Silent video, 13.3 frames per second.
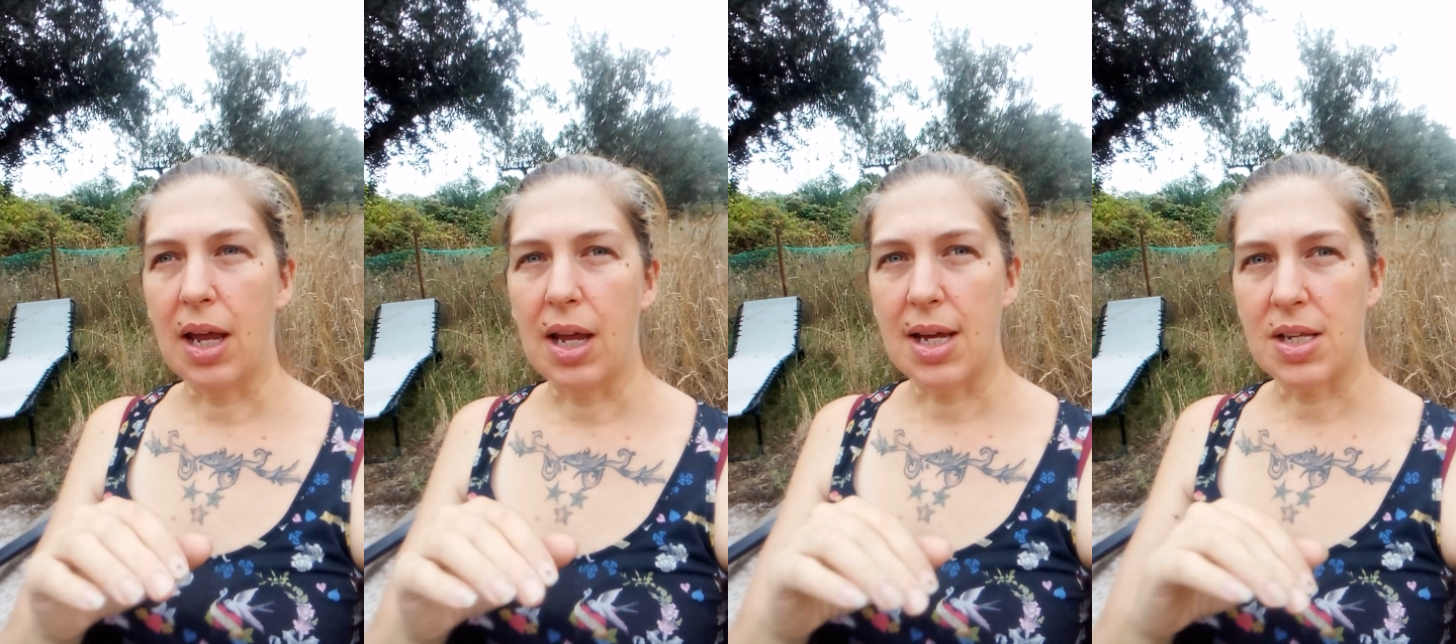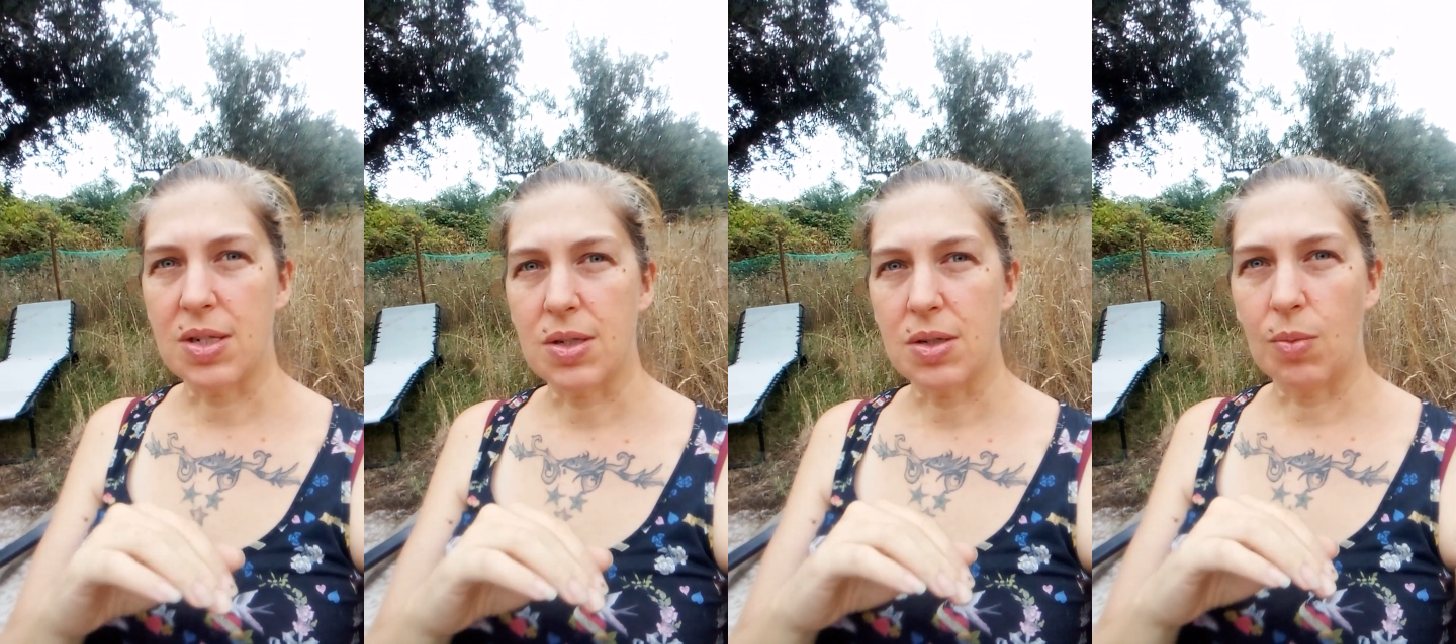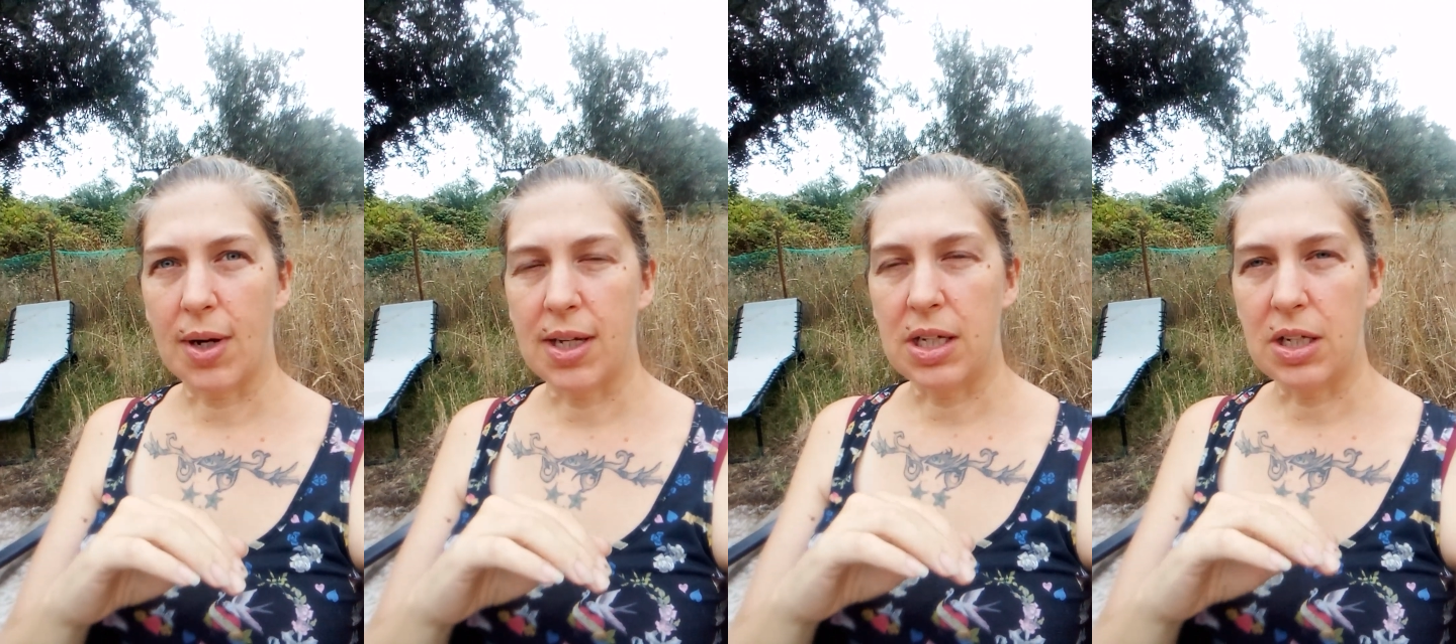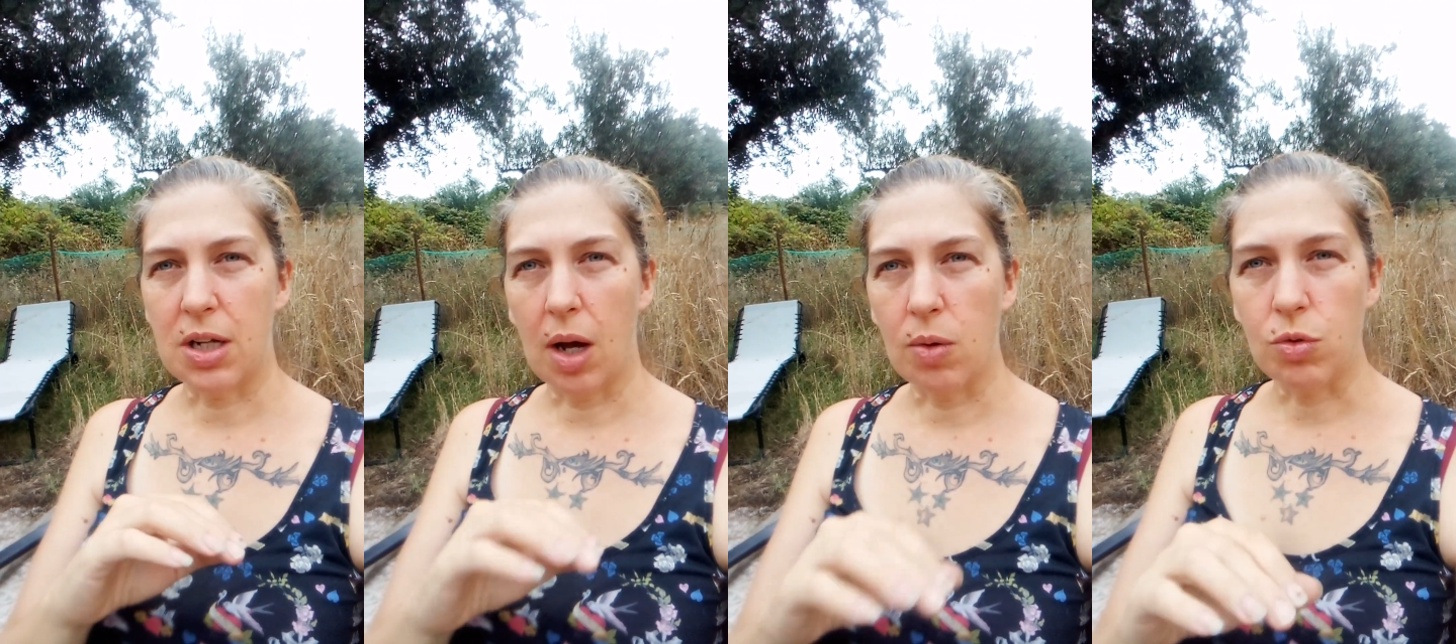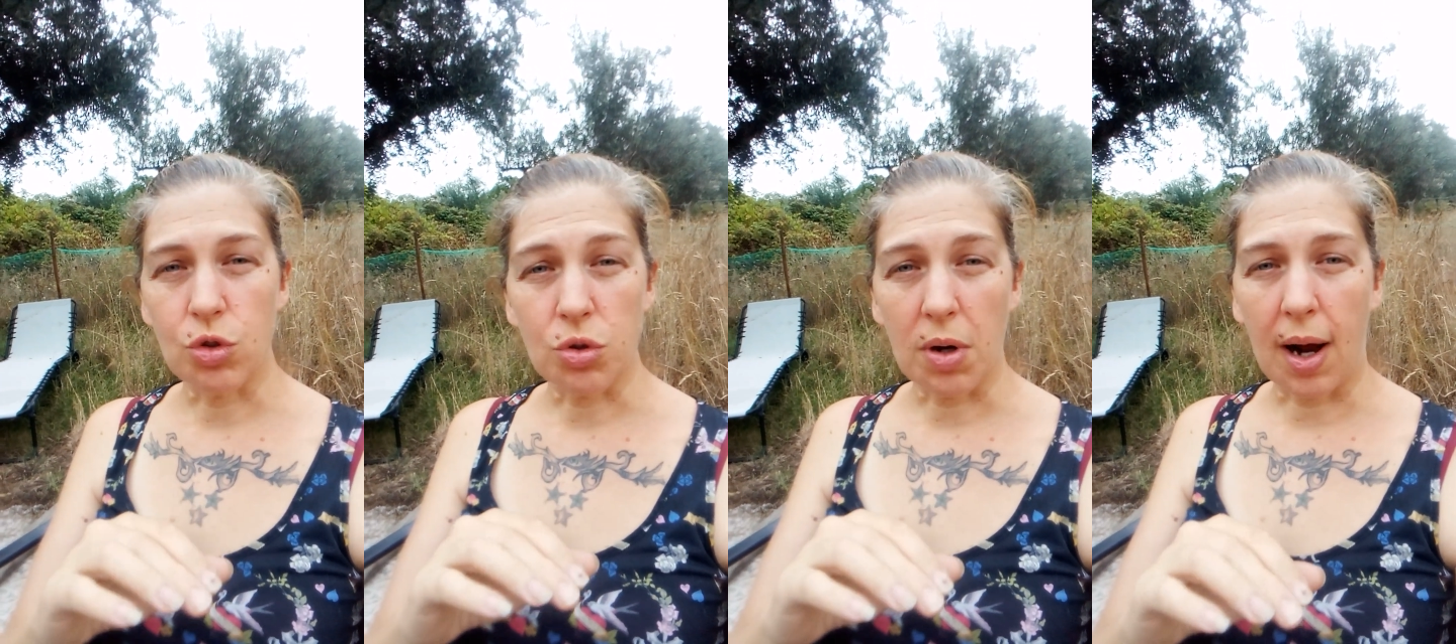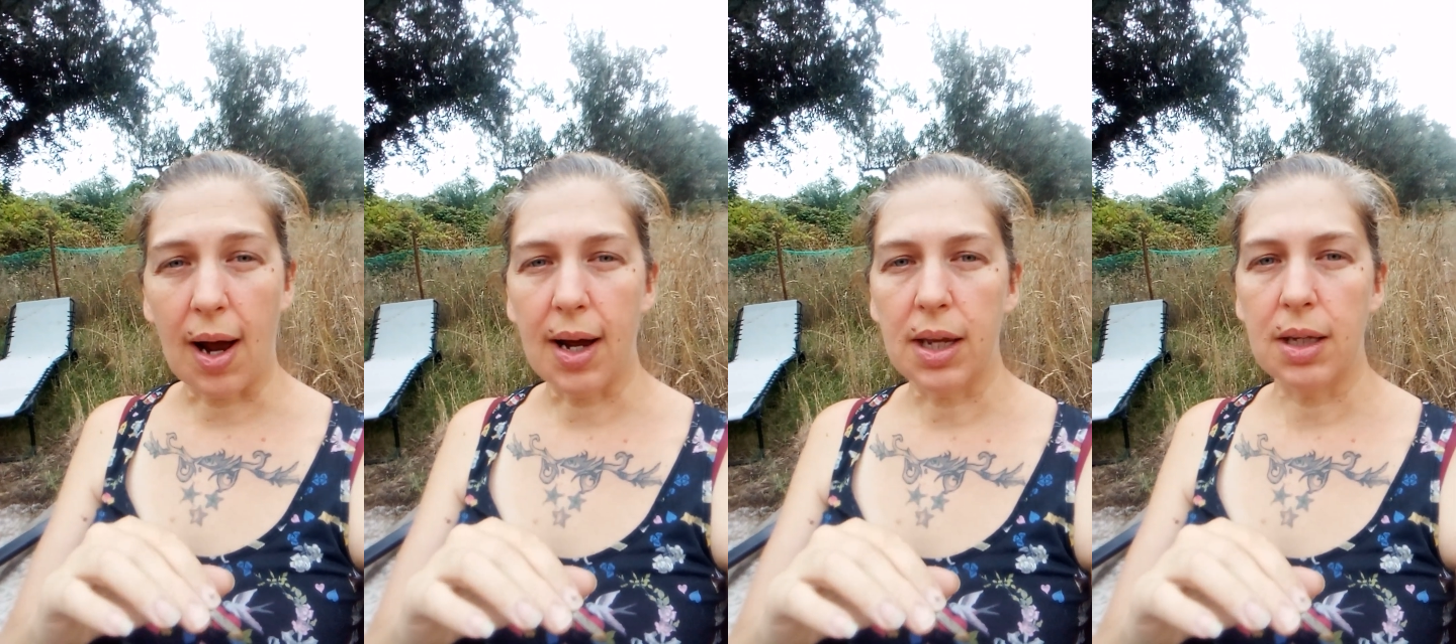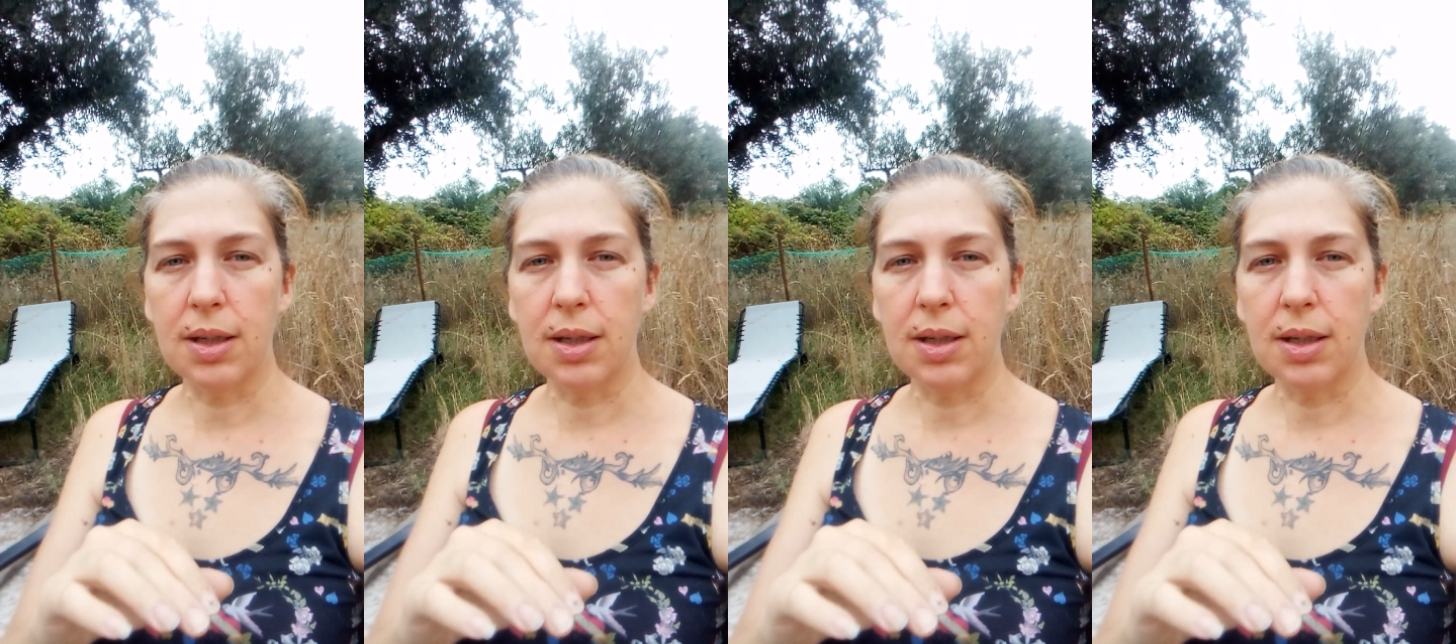is when you don't try.